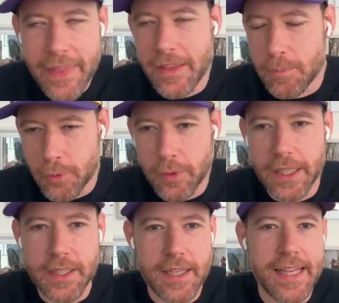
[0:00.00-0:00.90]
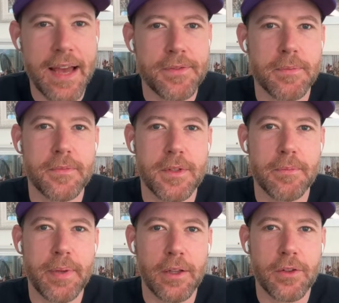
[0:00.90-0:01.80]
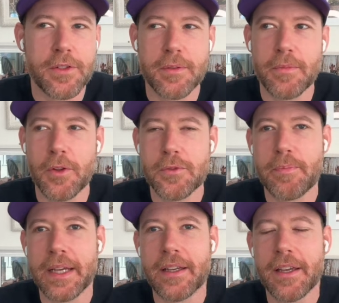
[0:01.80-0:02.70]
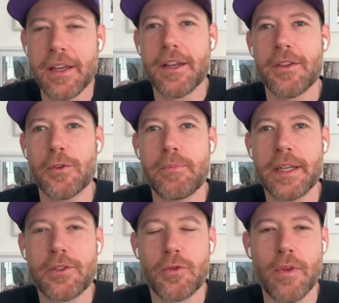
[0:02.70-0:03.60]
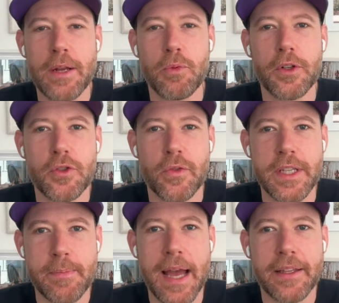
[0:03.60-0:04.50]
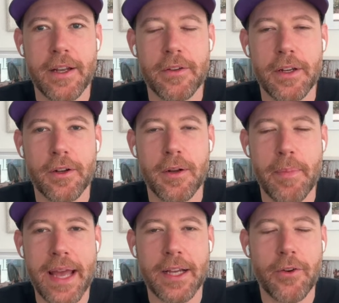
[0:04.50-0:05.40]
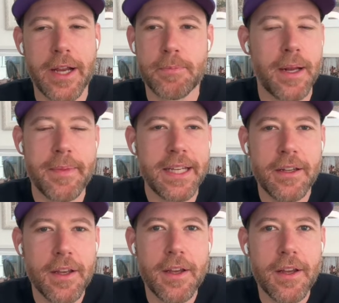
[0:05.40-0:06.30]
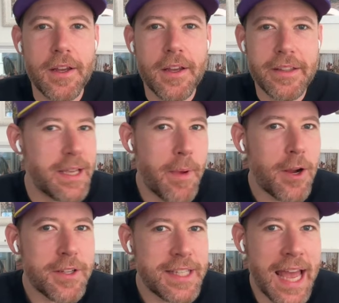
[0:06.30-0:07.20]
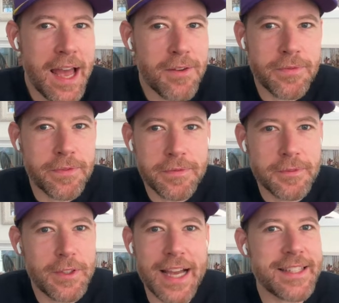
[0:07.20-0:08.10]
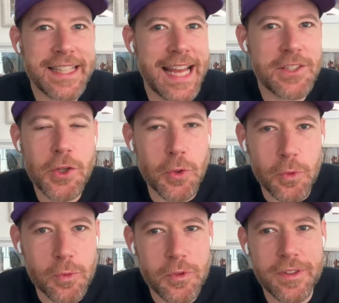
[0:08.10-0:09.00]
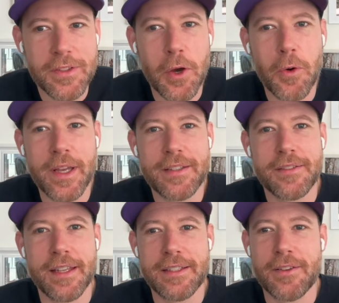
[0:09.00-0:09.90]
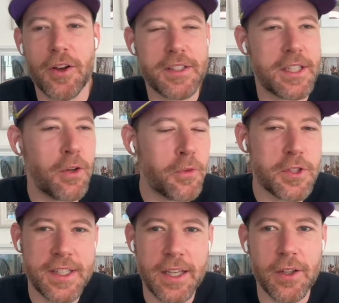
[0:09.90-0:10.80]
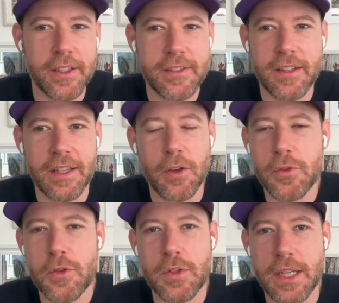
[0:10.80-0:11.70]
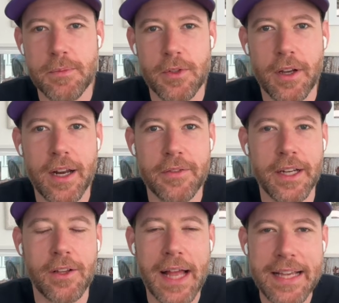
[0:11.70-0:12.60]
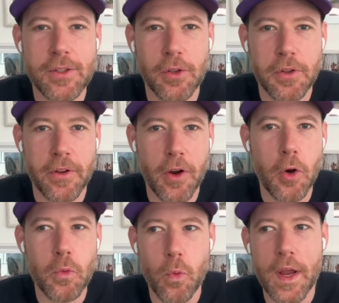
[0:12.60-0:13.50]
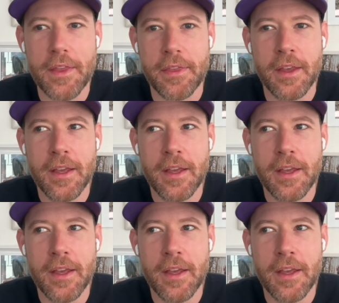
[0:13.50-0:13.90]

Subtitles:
And then the blue line does have some pillars, some of those big redwood trees back there that are going to bang and crash. But I mean, the Americans have guys like that too. So it's skill for skill. It's like those two teams are kind of in a class all to their own with